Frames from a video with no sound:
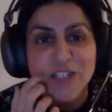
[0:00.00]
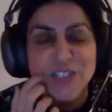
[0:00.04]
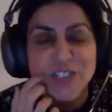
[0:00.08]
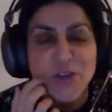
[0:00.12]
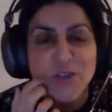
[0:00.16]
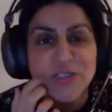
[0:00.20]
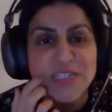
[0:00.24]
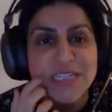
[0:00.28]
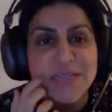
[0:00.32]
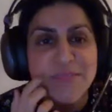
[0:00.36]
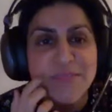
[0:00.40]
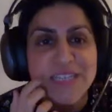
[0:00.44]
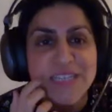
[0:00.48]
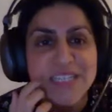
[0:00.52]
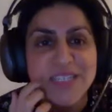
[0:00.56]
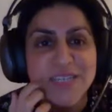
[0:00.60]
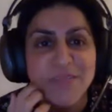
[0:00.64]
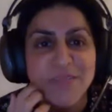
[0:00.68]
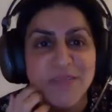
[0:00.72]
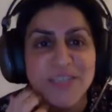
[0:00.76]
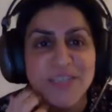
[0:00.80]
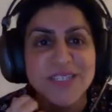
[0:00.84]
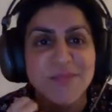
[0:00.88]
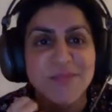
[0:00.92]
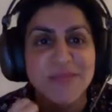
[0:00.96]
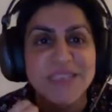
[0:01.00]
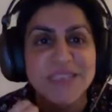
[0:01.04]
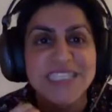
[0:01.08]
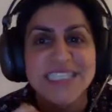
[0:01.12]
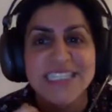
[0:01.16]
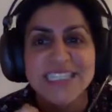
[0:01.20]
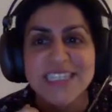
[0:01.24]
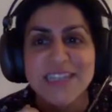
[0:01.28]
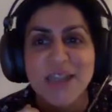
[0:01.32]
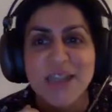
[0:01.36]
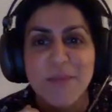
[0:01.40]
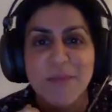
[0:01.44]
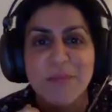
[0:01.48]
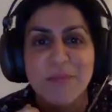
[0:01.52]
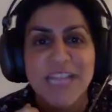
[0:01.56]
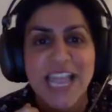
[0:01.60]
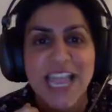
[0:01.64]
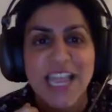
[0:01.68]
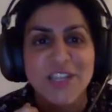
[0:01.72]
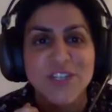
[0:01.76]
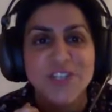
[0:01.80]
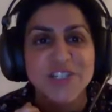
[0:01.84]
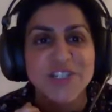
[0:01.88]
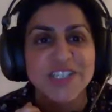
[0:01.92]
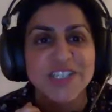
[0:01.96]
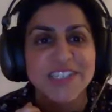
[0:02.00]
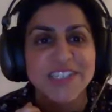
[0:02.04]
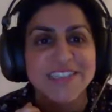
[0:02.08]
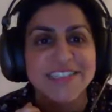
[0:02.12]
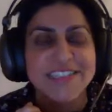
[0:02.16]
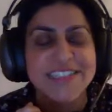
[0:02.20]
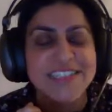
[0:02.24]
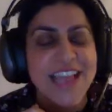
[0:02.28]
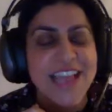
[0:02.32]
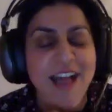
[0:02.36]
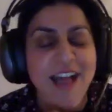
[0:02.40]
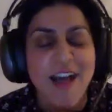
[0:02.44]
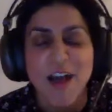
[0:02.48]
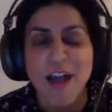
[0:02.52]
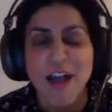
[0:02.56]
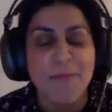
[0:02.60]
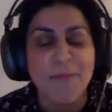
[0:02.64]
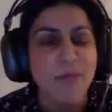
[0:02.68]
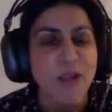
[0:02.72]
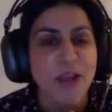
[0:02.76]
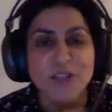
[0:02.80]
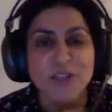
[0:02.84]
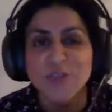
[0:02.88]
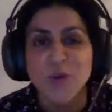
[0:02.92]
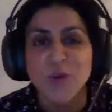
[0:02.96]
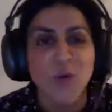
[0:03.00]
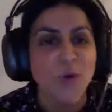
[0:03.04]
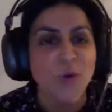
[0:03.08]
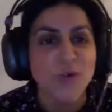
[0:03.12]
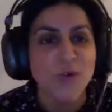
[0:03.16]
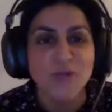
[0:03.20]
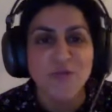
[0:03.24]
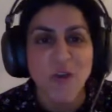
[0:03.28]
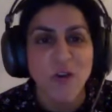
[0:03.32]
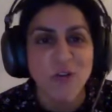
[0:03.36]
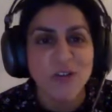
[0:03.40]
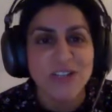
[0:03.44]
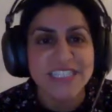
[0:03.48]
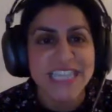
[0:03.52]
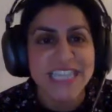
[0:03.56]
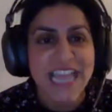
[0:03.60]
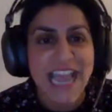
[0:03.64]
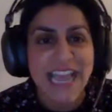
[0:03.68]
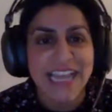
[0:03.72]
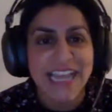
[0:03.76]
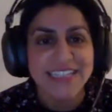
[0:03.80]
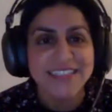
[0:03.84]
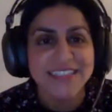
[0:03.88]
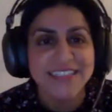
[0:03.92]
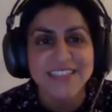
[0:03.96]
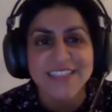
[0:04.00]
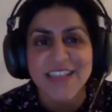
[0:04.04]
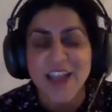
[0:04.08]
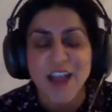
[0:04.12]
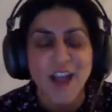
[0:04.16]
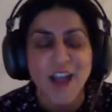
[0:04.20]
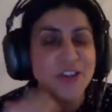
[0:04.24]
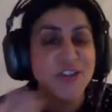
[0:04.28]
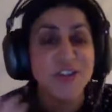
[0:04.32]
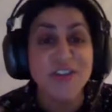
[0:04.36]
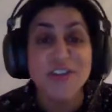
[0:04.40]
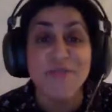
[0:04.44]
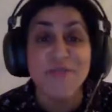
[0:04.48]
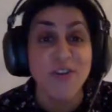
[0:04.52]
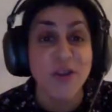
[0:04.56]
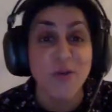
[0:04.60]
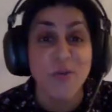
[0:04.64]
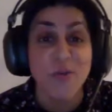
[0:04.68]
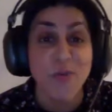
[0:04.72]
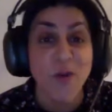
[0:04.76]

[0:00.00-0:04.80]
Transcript: i totally messed up my summer season applications i applied to all the wrong sets I don't even know